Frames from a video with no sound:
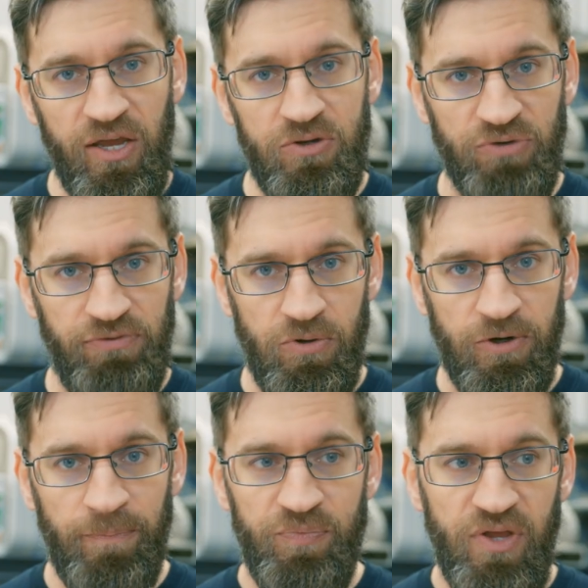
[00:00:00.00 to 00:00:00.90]
in your
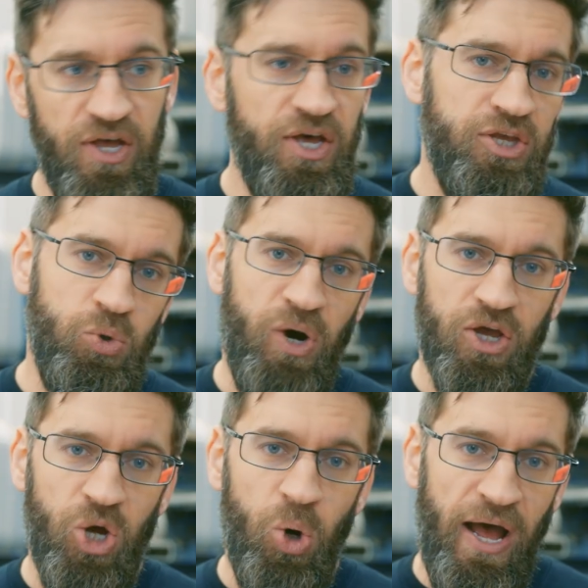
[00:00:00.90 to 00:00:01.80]
floor. You want to
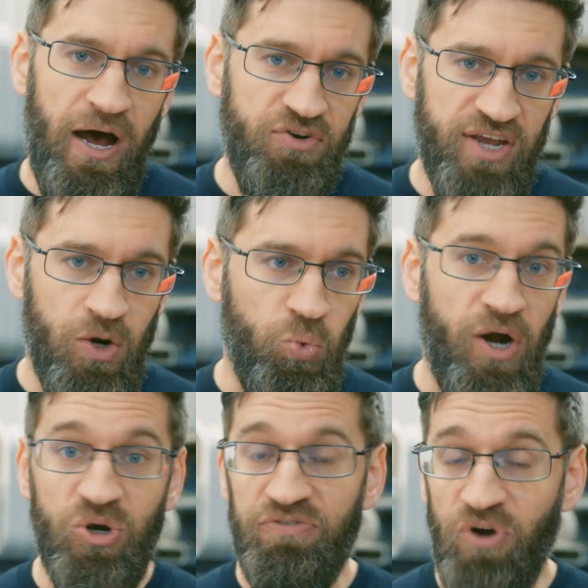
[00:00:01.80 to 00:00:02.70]
go out and run
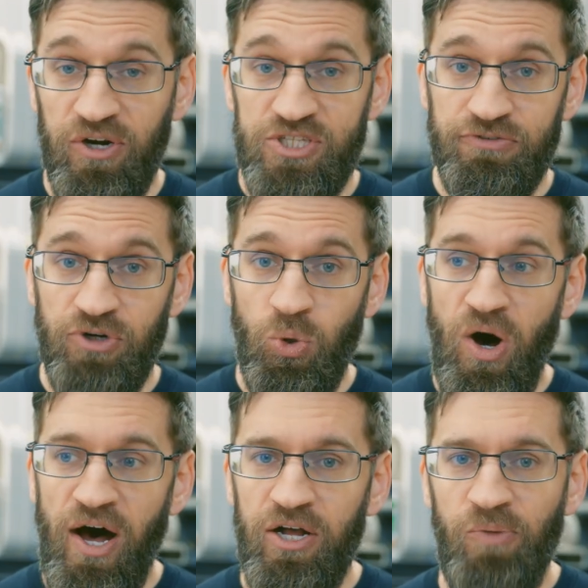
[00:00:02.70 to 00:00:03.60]
your furnace for a
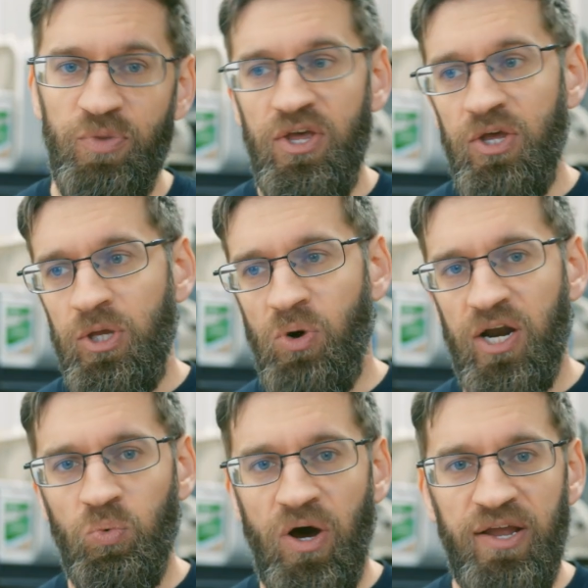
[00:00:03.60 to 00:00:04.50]
while. You want
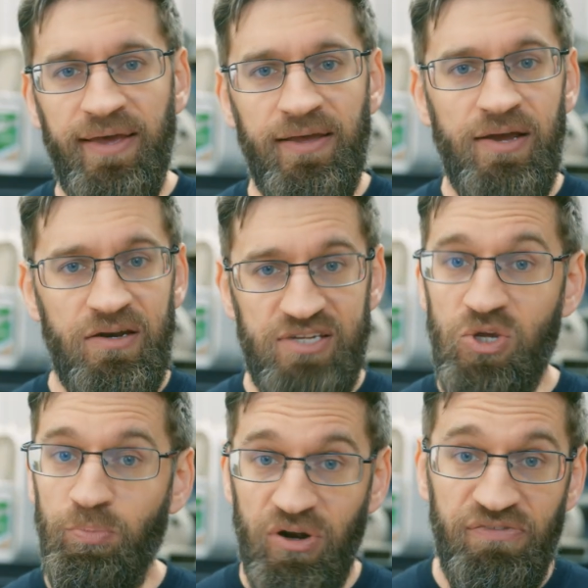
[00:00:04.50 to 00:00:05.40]
to run a
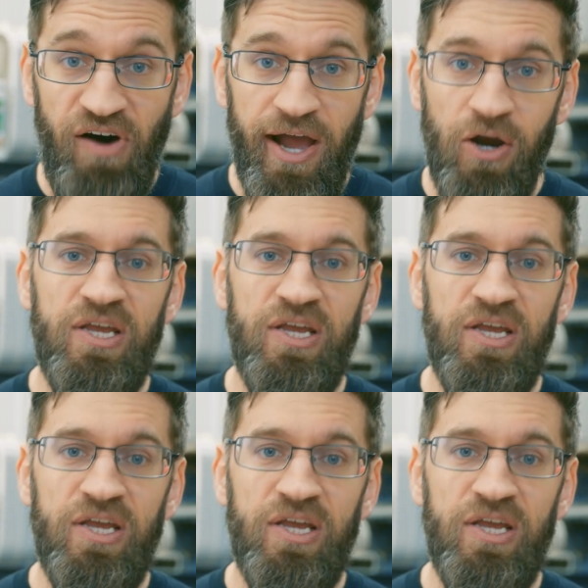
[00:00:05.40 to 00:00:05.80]
dehumidifier